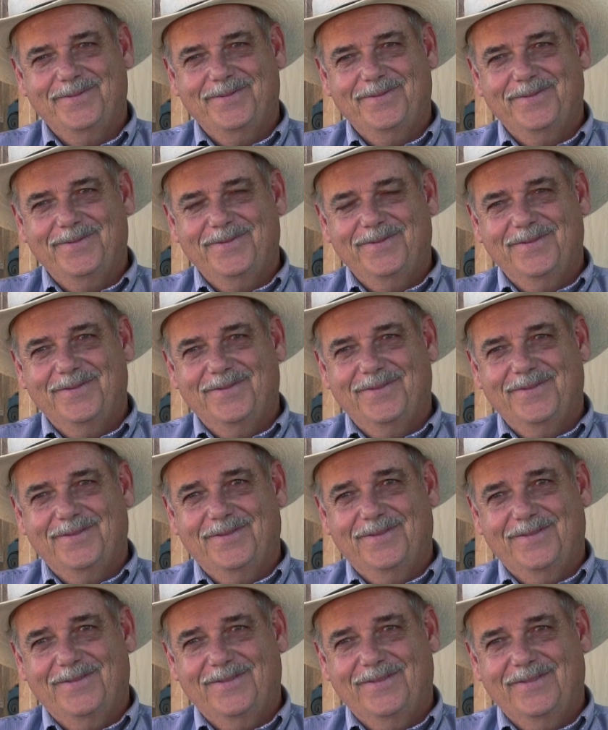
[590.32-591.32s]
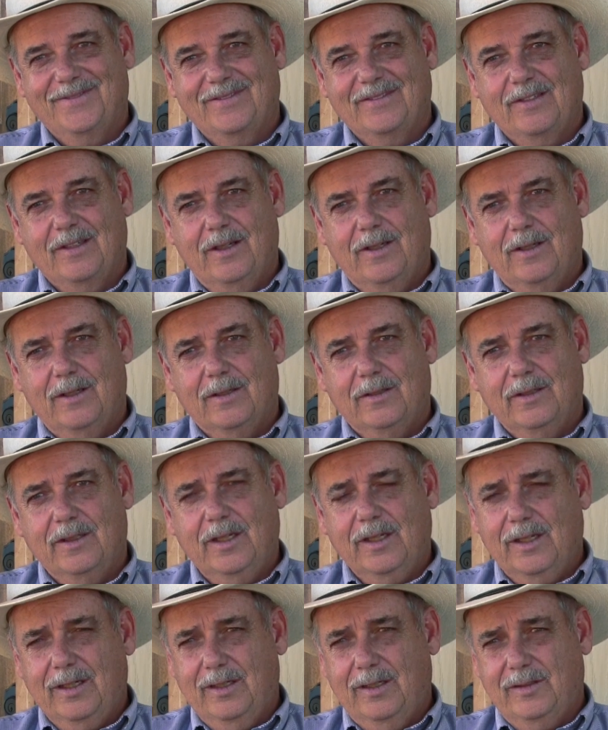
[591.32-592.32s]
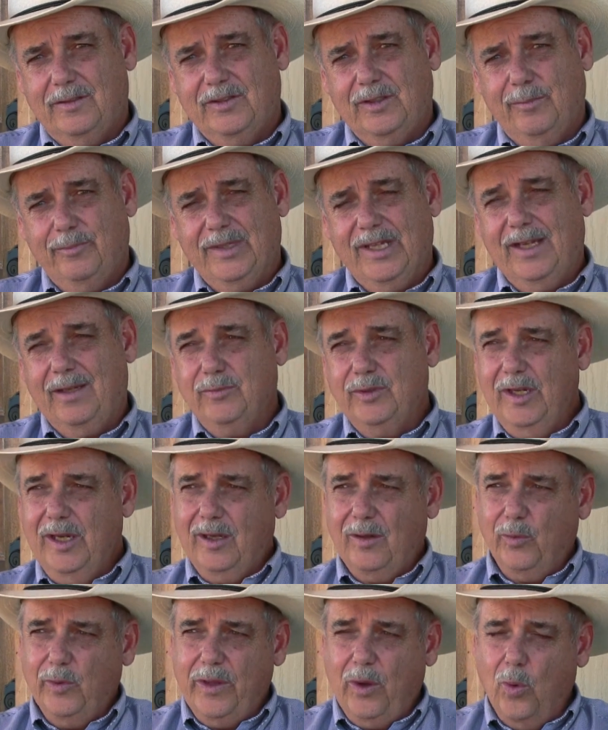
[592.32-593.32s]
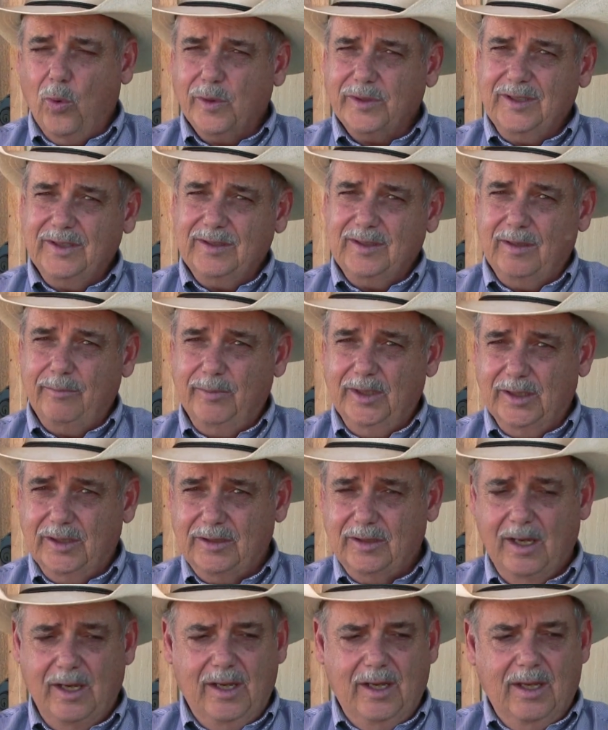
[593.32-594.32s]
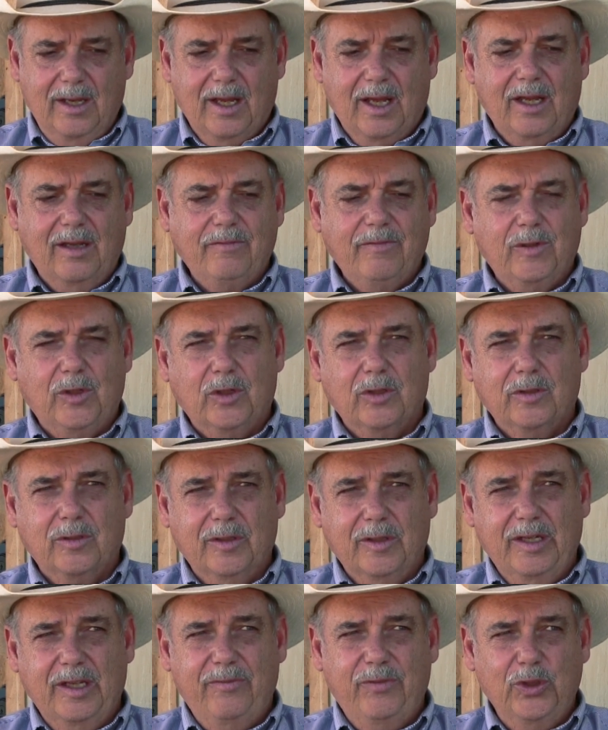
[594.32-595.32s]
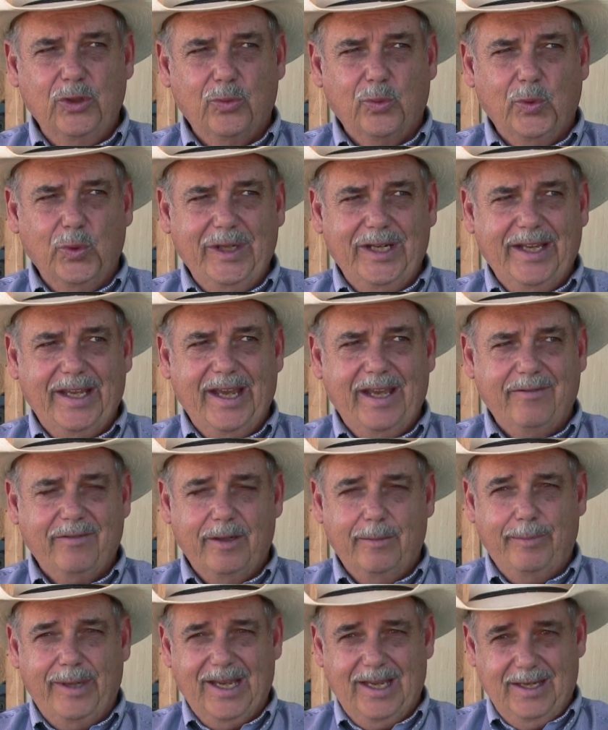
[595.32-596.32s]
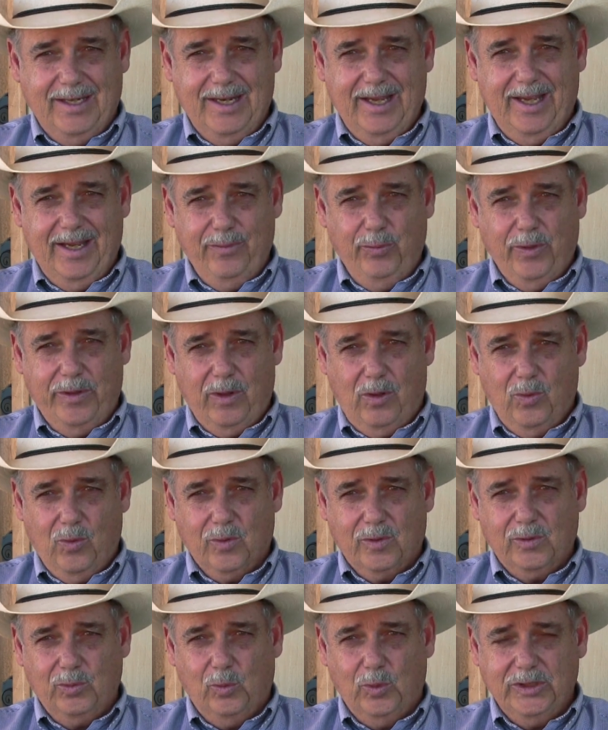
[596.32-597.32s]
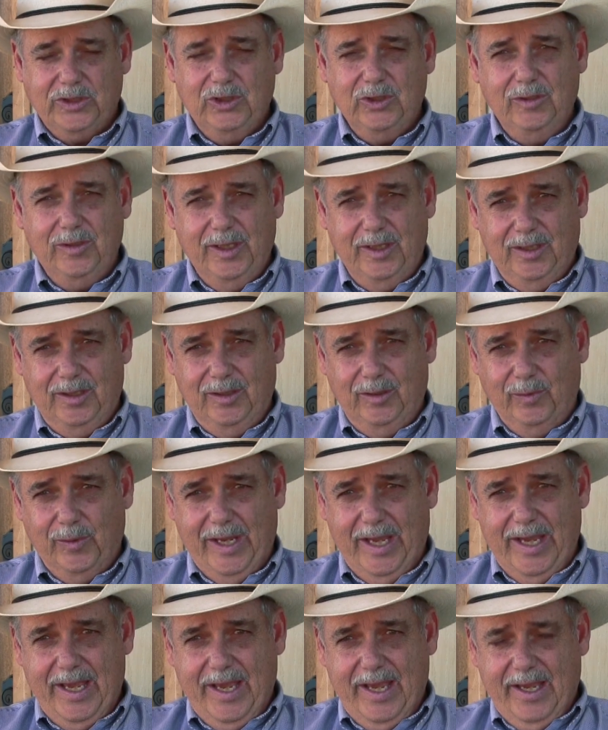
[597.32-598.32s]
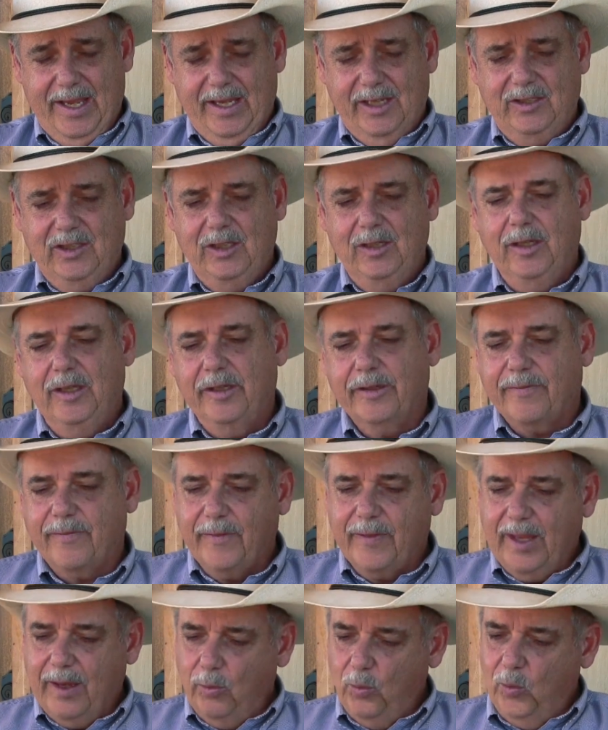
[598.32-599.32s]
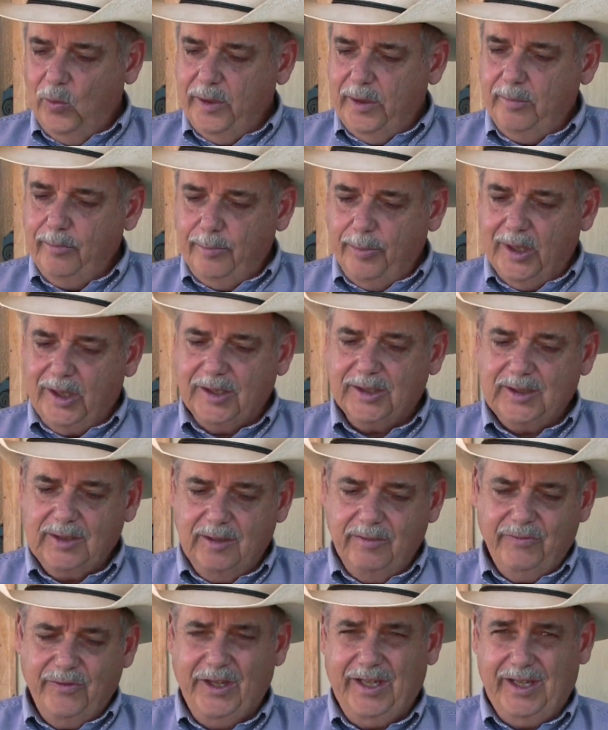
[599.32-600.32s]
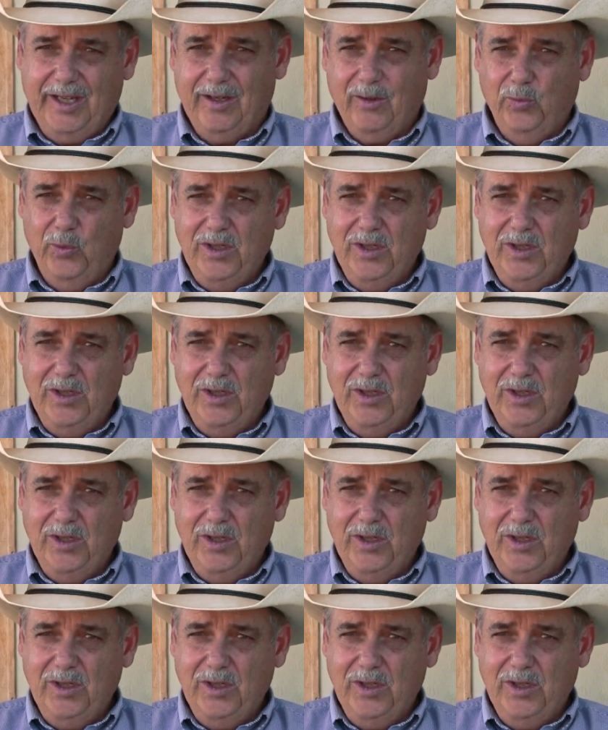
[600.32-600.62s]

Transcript: Do you ever have a bad day? Yeah, sometimes not with horses that much. I've learned if you're really having a bad day with a horse, what you do is you look for that one positive thing.